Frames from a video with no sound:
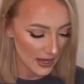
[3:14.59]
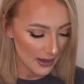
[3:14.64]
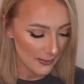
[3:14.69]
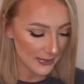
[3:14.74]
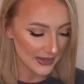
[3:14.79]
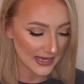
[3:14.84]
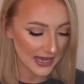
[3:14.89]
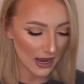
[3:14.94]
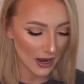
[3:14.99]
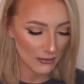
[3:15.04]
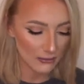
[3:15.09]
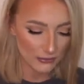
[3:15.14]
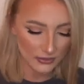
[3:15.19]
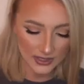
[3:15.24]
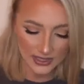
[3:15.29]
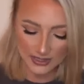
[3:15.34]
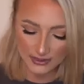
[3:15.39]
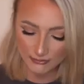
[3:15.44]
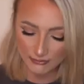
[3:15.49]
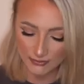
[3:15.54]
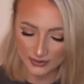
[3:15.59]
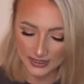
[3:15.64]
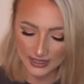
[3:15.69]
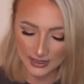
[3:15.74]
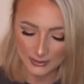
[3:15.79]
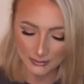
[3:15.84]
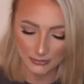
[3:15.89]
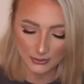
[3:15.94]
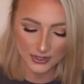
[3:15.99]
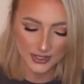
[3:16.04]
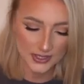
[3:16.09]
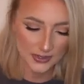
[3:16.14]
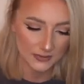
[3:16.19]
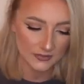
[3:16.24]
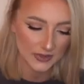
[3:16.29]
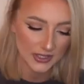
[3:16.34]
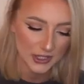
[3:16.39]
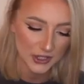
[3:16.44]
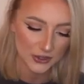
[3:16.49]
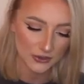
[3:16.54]
But yeah, I'm really really impressed with
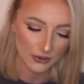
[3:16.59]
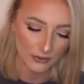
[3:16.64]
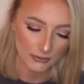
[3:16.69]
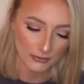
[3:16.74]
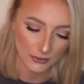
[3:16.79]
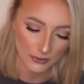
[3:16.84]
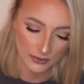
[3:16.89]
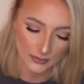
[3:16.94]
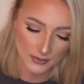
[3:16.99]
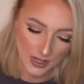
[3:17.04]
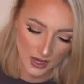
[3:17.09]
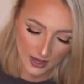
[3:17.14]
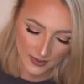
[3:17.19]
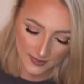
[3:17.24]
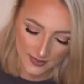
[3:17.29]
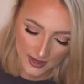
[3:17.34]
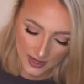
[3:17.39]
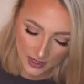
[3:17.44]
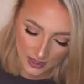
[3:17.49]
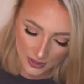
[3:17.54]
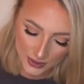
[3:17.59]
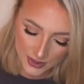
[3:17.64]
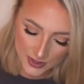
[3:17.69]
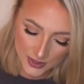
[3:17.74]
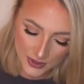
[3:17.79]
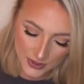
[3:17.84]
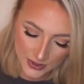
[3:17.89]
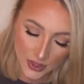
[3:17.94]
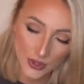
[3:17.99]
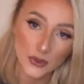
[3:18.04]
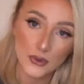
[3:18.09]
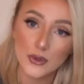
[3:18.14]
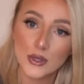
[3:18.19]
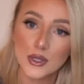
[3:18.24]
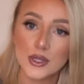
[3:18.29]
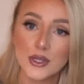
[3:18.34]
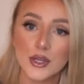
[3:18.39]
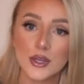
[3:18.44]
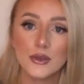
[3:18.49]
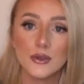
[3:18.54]
these jogging bottoms. Like, they are so
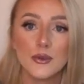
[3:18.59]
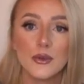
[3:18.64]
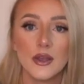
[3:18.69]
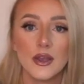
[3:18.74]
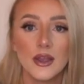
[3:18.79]
cute,